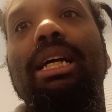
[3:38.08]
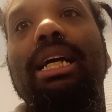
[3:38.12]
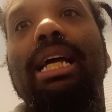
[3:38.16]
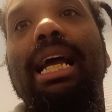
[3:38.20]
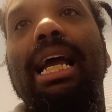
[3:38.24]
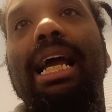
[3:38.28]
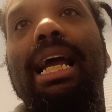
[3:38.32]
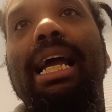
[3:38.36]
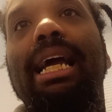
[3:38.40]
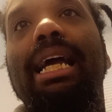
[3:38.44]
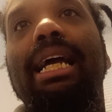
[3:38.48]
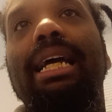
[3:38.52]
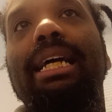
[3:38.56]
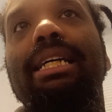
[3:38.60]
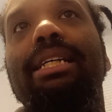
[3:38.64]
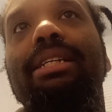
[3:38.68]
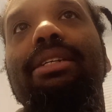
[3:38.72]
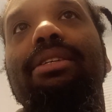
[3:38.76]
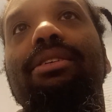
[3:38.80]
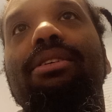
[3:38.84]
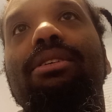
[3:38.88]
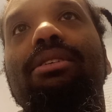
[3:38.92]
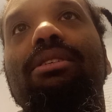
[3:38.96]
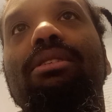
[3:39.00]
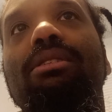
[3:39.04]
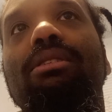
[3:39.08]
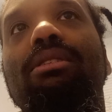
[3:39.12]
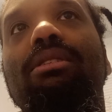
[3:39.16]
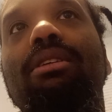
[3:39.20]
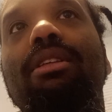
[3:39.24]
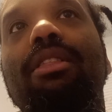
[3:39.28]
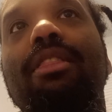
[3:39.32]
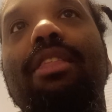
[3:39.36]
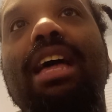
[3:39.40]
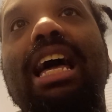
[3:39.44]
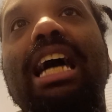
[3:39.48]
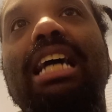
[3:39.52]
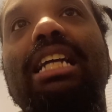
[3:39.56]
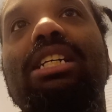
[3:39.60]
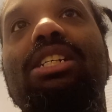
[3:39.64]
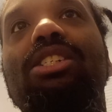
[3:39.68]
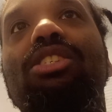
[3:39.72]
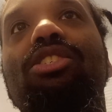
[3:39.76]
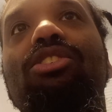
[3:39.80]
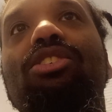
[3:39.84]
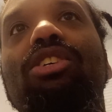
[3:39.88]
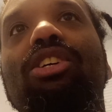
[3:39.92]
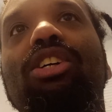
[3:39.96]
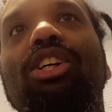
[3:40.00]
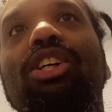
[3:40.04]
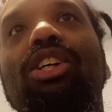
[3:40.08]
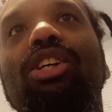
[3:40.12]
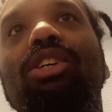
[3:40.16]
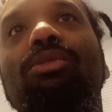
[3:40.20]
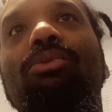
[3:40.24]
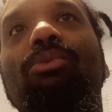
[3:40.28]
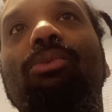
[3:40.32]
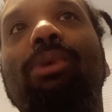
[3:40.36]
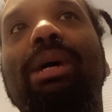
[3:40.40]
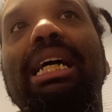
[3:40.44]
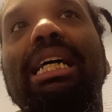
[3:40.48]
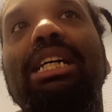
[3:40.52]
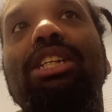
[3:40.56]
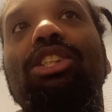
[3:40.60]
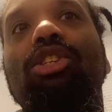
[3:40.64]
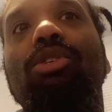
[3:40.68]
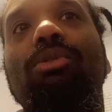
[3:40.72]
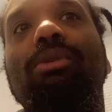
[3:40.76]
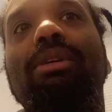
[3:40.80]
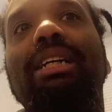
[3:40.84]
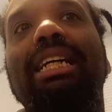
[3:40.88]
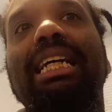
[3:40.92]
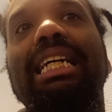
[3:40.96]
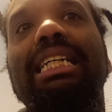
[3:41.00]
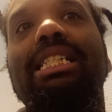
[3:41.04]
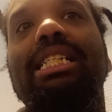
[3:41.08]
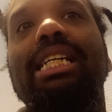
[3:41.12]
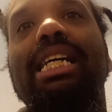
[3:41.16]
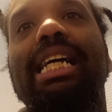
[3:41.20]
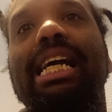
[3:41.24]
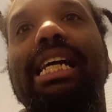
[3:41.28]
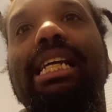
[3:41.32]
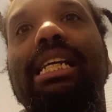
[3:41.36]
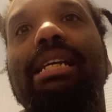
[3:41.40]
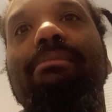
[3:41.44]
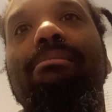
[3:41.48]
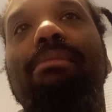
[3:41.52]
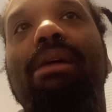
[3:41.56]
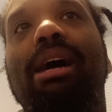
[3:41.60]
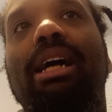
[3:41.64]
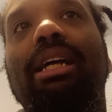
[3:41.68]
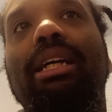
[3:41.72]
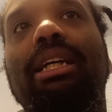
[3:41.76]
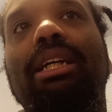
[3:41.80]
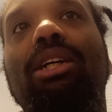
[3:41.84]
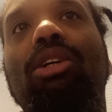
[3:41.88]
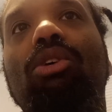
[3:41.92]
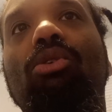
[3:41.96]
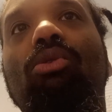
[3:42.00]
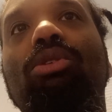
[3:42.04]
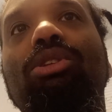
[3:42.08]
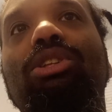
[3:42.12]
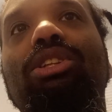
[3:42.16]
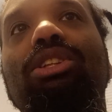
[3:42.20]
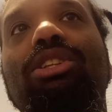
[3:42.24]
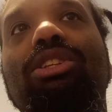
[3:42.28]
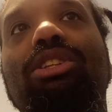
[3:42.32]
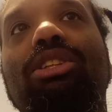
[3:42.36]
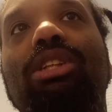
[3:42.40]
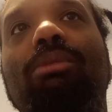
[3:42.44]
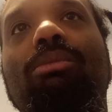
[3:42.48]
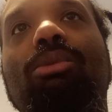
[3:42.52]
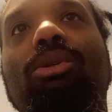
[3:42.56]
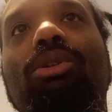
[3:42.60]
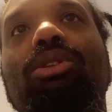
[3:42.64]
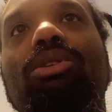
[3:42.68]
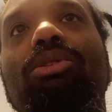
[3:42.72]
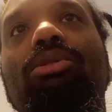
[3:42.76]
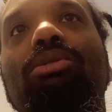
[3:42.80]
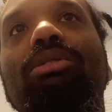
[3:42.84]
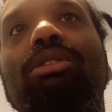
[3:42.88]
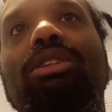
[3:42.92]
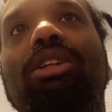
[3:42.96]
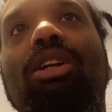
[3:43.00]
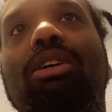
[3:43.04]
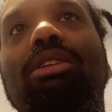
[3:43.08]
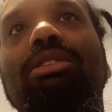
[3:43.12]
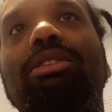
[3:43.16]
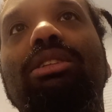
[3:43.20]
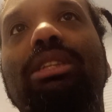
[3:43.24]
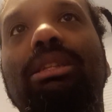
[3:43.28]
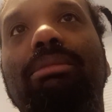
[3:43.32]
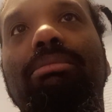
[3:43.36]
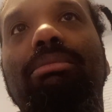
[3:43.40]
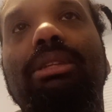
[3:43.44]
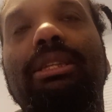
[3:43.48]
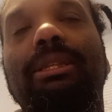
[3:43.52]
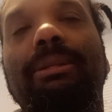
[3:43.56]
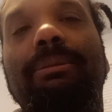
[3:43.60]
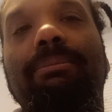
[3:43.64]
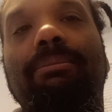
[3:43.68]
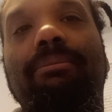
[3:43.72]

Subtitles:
and that is a good way to relate to anybody or to someone who has lost something.